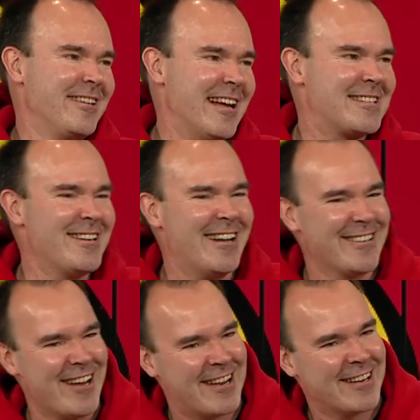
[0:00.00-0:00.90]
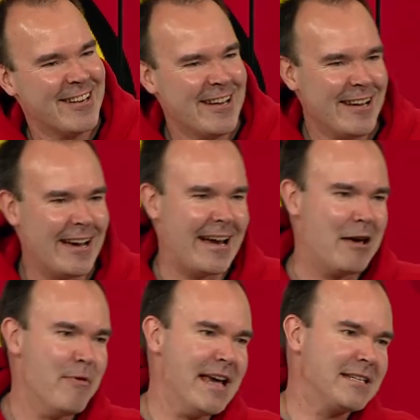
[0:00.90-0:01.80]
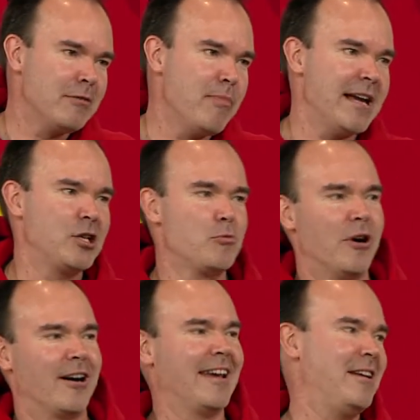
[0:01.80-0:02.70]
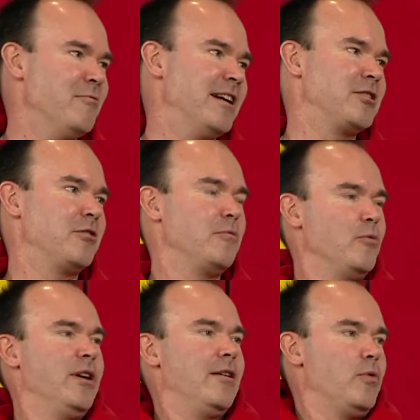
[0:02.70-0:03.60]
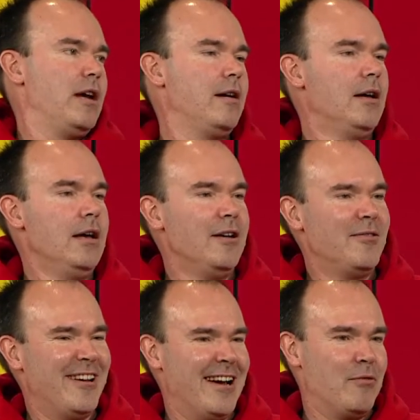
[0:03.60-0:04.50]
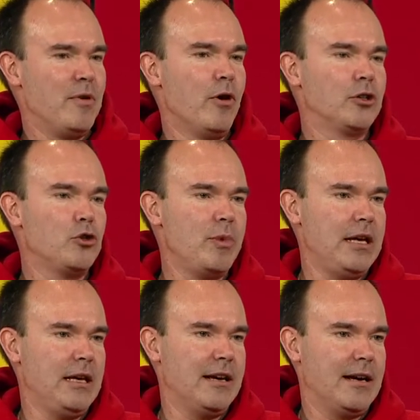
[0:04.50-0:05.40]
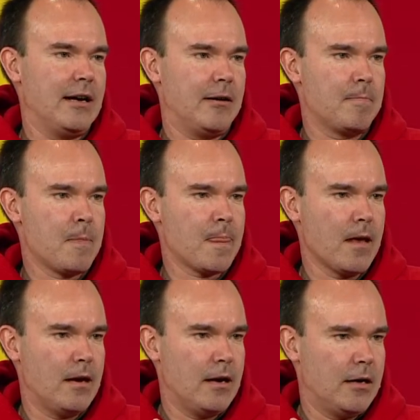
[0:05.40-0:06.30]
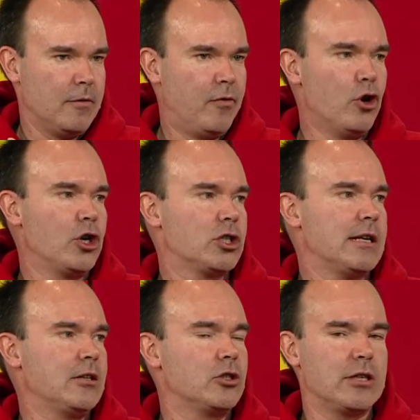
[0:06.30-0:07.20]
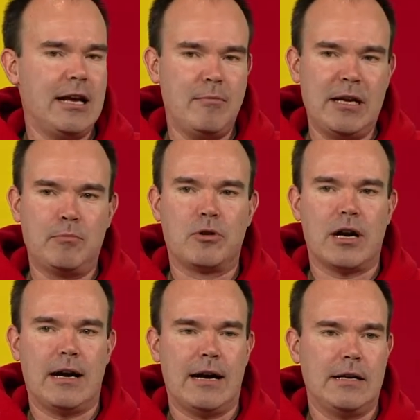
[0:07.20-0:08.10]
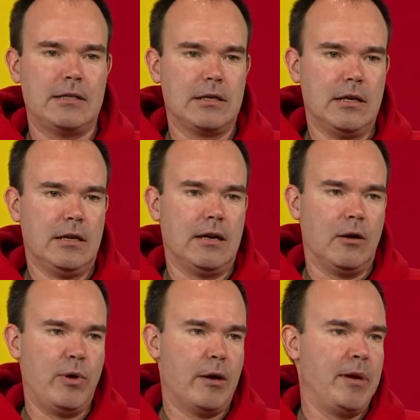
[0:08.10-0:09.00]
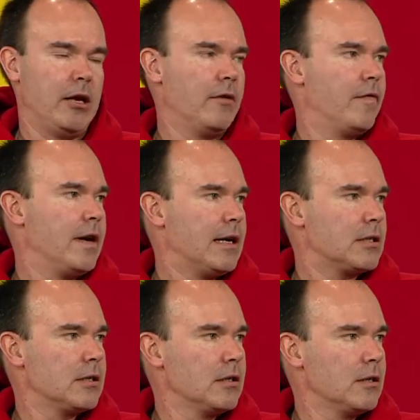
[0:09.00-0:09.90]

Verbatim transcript: that's not like an amazing benchmark anyway. So we we uh, we want to be uh, uh, the first entertainment brand uh, with a billion fans.